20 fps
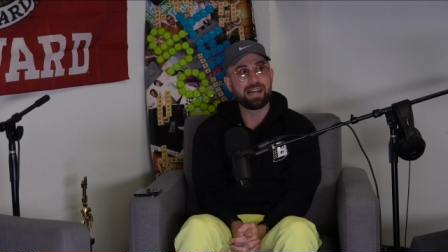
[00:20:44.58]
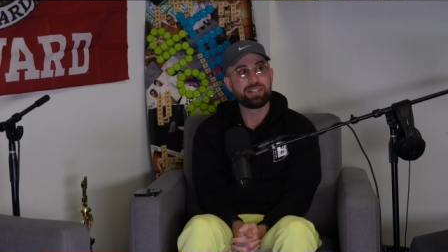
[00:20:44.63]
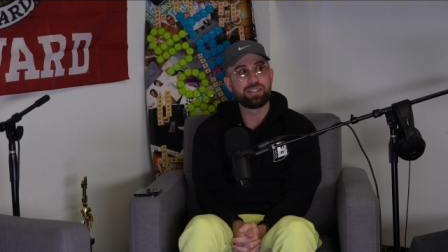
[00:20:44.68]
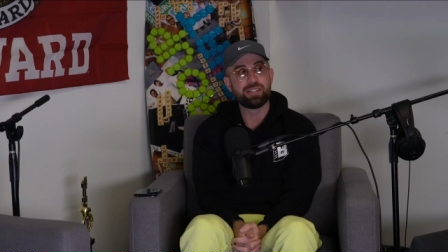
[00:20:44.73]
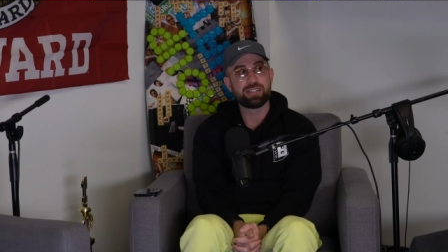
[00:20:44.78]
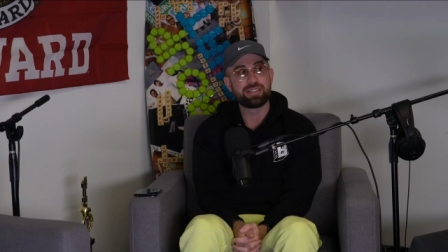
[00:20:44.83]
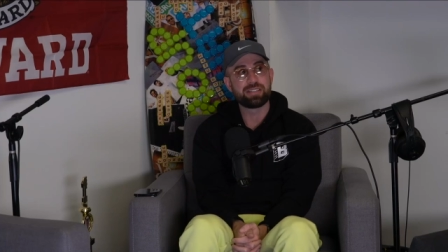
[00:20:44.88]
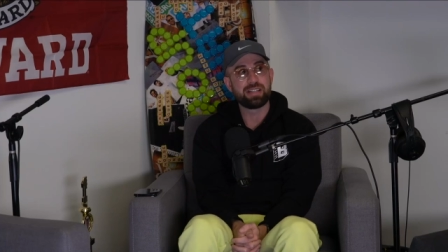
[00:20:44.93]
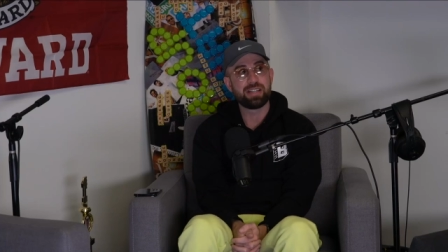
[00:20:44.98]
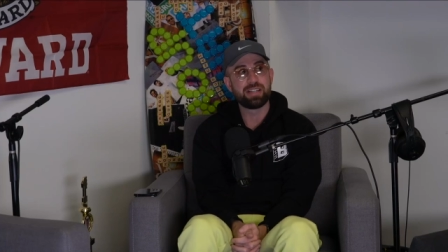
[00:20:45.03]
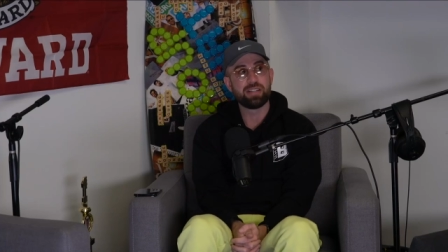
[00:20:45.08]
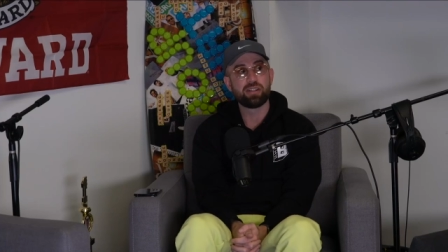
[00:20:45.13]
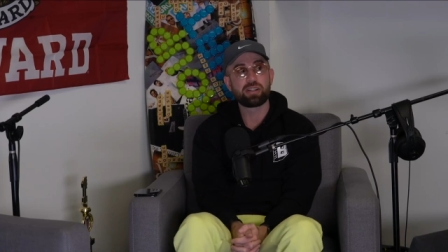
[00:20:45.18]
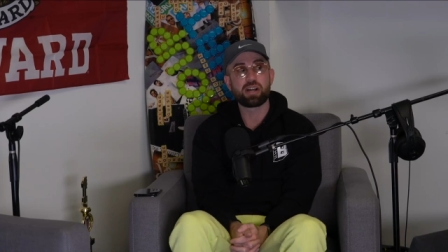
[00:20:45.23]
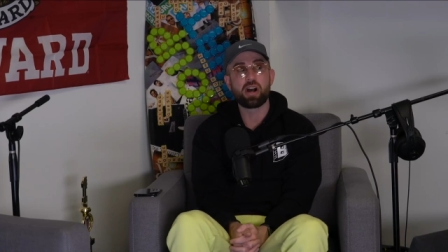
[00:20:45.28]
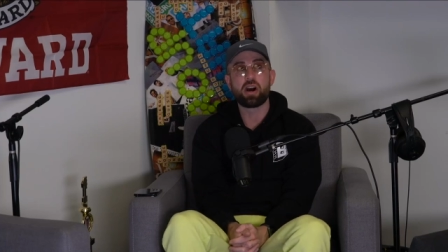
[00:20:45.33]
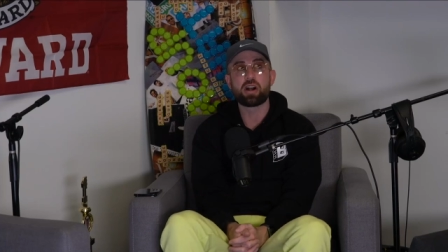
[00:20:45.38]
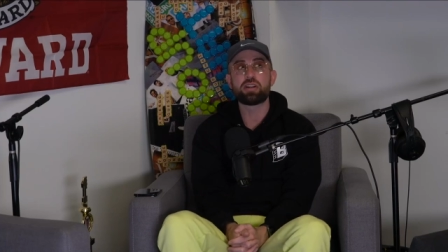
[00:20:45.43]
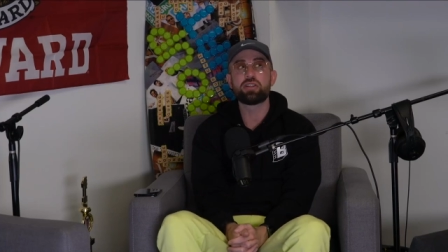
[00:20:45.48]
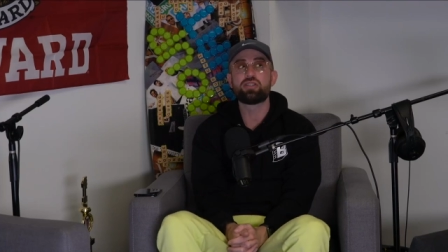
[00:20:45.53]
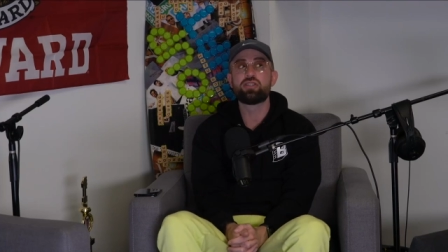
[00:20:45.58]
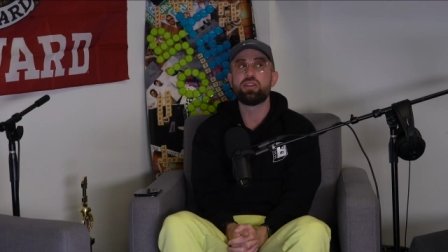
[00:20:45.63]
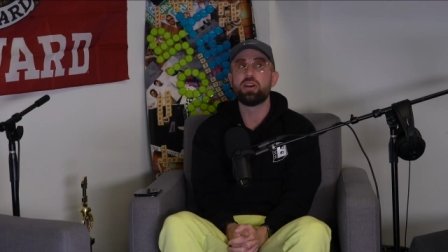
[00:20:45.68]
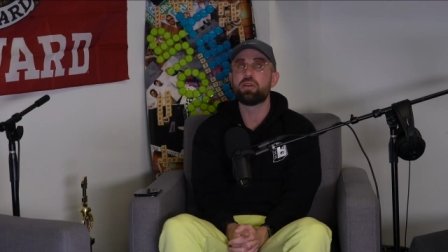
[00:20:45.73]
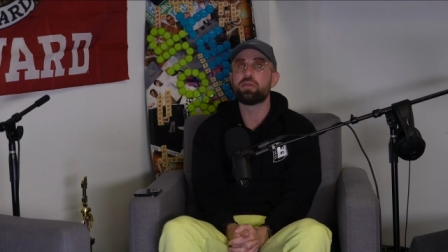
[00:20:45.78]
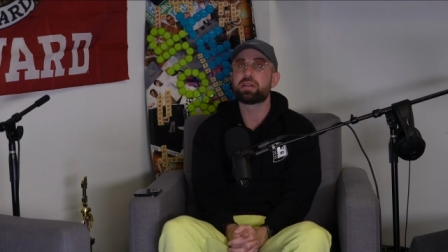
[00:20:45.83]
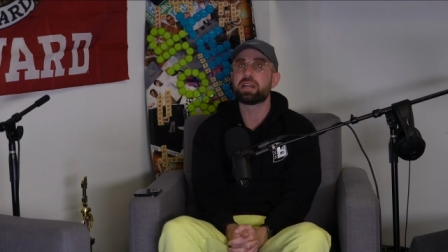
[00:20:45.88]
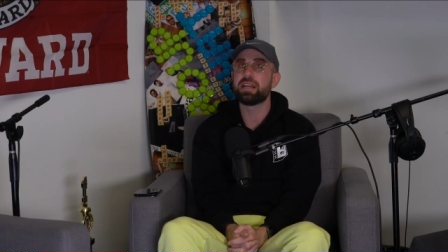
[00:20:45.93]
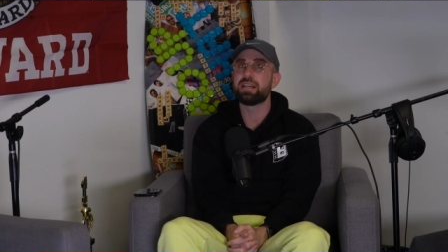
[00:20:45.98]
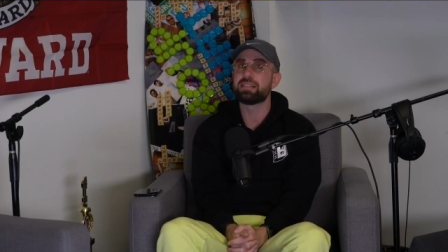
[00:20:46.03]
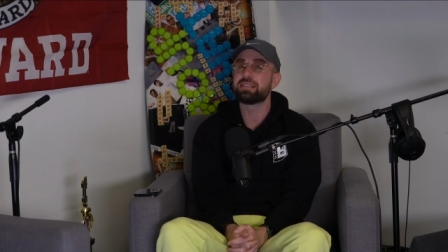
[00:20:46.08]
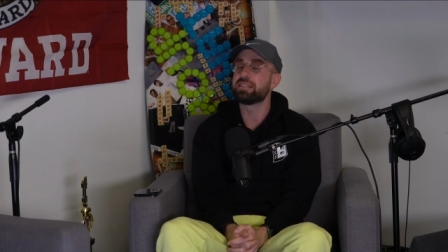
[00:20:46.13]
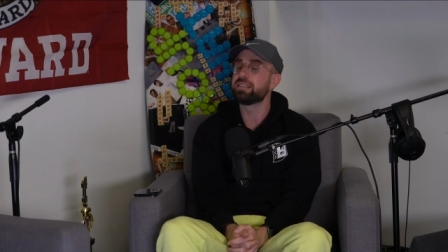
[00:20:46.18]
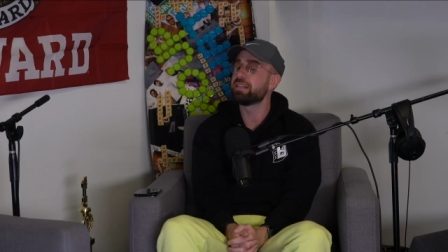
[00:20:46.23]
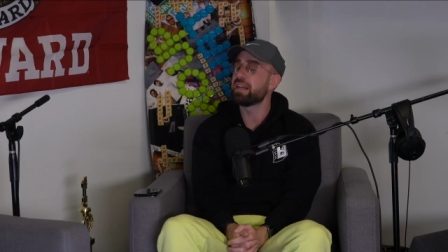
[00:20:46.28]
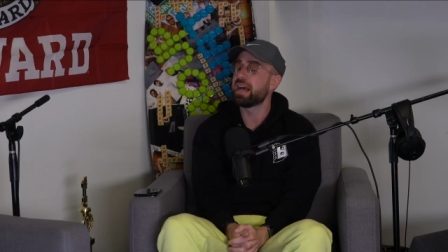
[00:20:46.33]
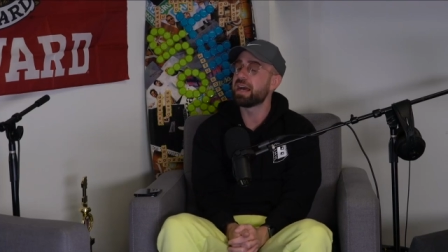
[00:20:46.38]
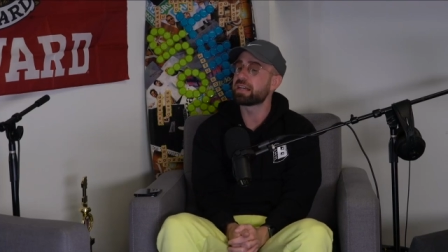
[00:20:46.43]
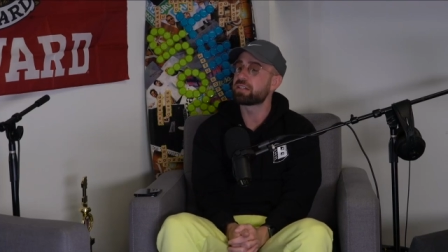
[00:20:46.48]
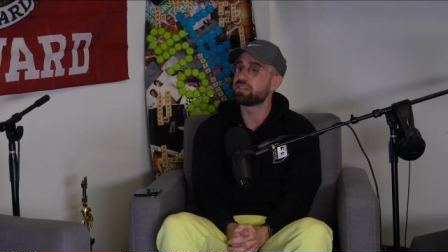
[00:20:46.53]
just look our joke
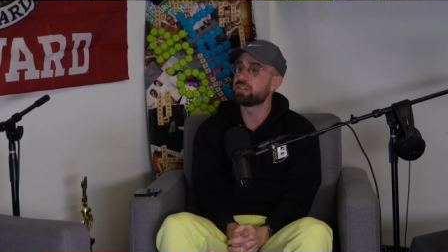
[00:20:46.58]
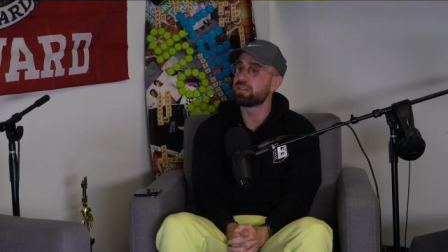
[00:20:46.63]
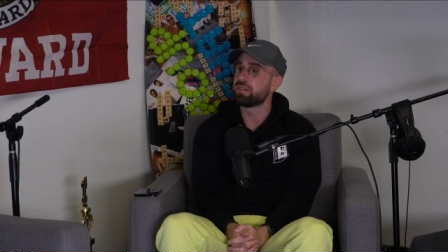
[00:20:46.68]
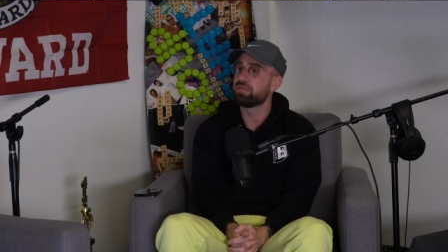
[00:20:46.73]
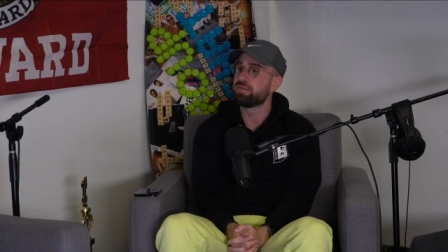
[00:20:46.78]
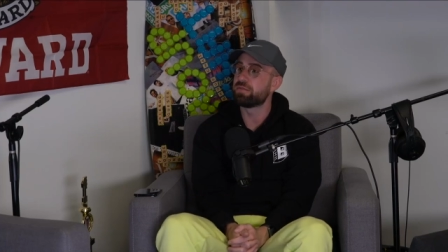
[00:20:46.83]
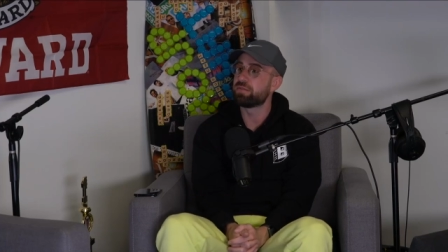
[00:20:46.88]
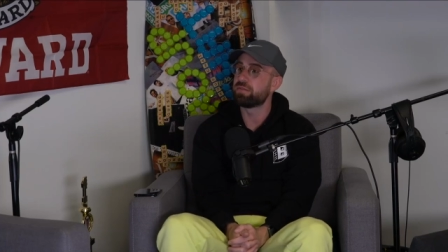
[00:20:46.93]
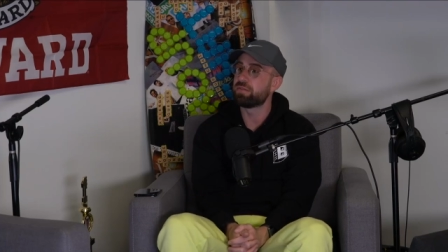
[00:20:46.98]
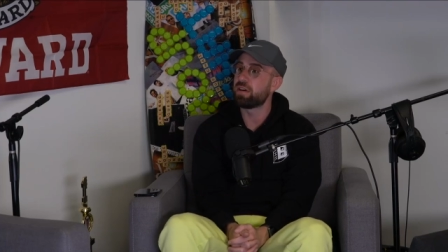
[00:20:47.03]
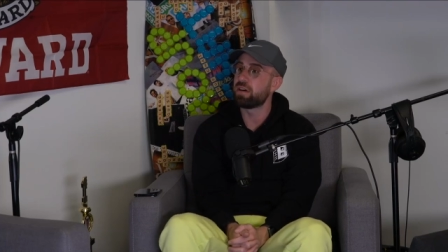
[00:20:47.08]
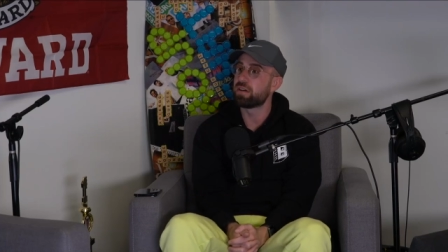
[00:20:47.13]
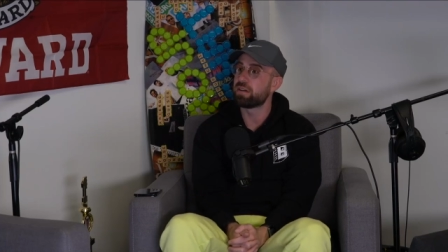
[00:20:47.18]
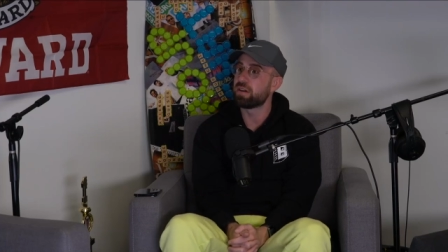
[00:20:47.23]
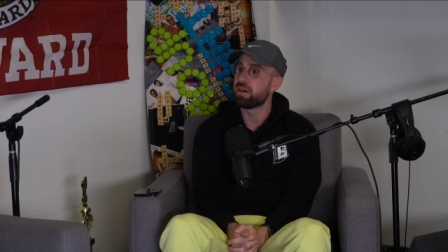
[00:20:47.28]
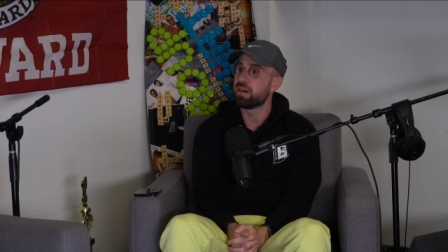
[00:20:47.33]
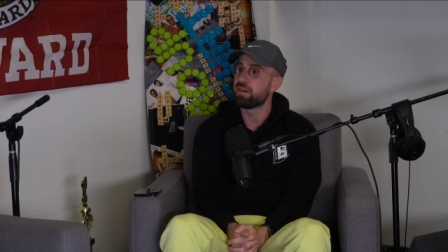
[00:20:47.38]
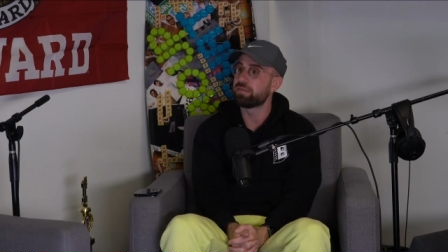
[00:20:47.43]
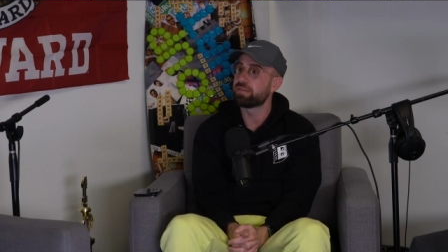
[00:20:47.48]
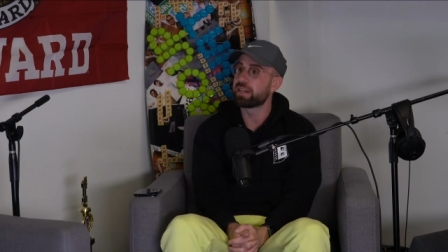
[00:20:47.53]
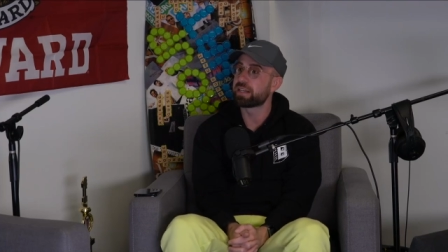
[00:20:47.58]
isn't actually far off.